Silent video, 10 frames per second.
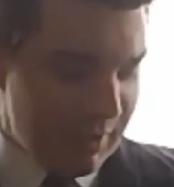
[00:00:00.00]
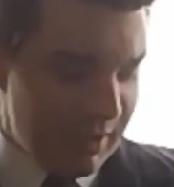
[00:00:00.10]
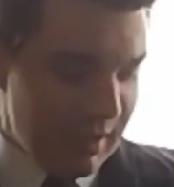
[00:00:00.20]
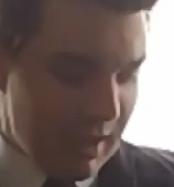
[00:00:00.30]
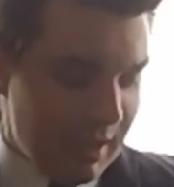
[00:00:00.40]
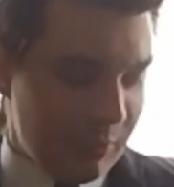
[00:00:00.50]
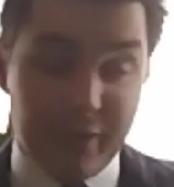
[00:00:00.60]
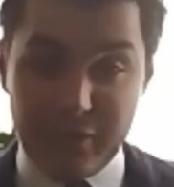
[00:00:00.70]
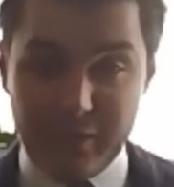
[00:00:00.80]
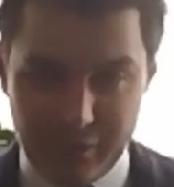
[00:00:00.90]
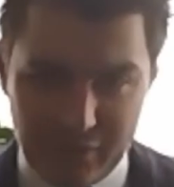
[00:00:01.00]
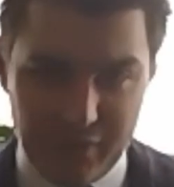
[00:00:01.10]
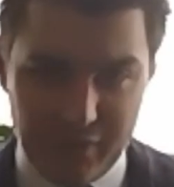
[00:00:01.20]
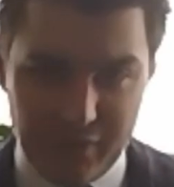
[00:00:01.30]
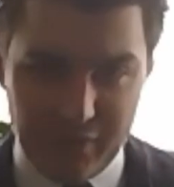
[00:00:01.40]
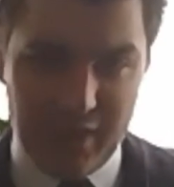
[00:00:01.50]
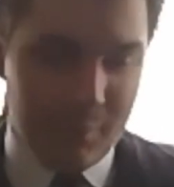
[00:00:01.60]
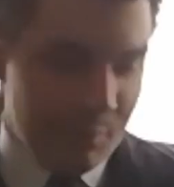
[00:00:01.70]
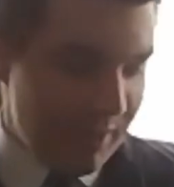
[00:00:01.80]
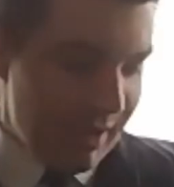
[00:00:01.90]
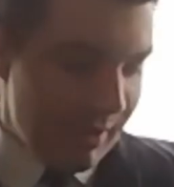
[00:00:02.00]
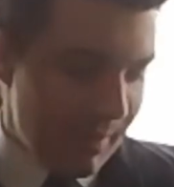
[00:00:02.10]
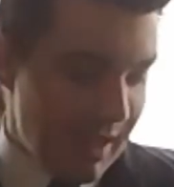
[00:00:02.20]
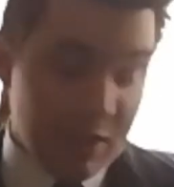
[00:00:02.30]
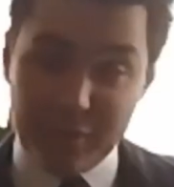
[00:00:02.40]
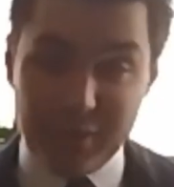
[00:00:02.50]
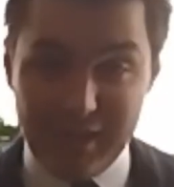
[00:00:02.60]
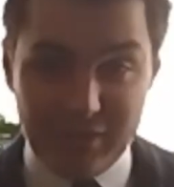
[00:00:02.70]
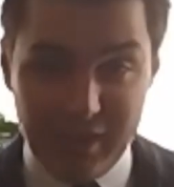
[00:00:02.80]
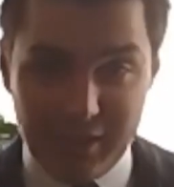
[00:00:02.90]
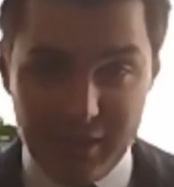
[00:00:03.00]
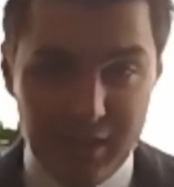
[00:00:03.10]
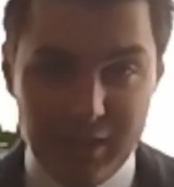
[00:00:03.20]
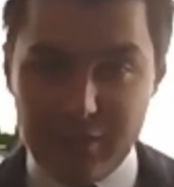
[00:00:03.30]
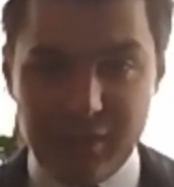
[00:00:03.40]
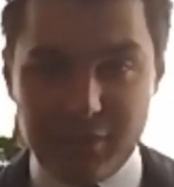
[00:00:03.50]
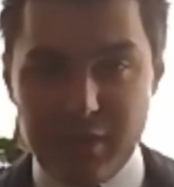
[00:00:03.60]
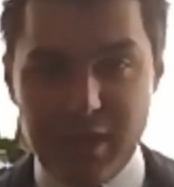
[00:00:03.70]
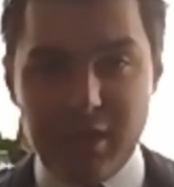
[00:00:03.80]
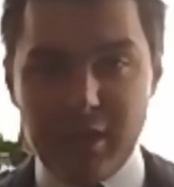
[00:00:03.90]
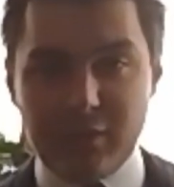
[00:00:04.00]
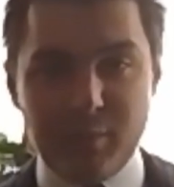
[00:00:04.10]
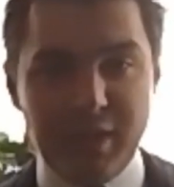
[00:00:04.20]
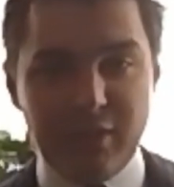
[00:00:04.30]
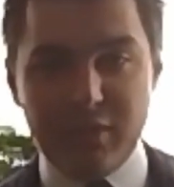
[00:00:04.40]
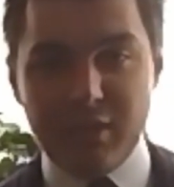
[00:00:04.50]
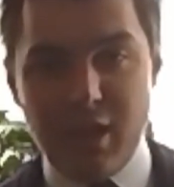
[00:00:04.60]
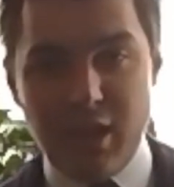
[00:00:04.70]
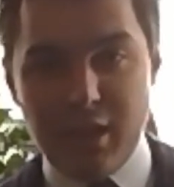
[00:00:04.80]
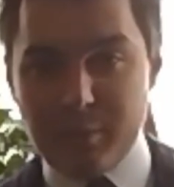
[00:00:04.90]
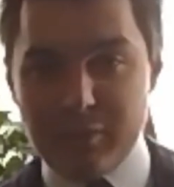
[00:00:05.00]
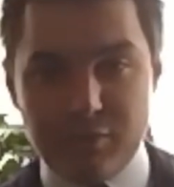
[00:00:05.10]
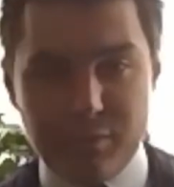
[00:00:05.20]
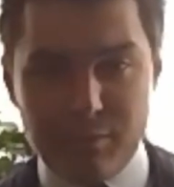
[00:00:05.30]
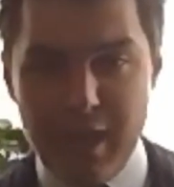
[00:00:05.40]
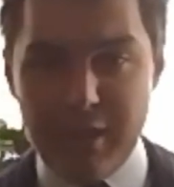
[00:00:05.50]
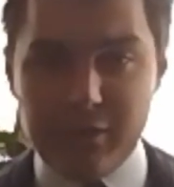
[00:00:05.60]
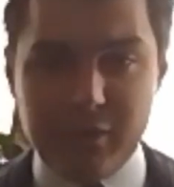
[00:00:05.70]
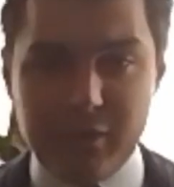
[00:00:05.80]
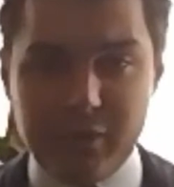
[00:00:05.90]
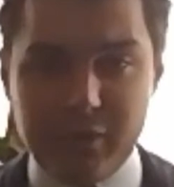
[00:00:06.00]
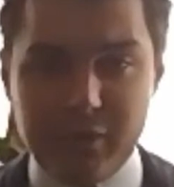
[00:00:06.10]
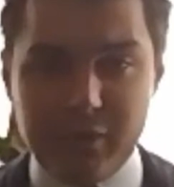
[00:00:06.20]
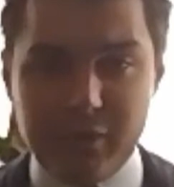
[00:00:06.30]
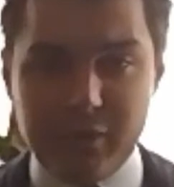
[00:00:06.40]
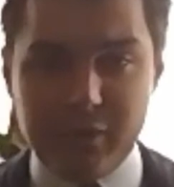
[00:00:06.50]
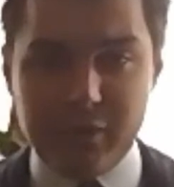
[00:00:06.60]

as well as C, B. You also want to take zinc. Zinc is great. It's amazing, especially for viruses, colds.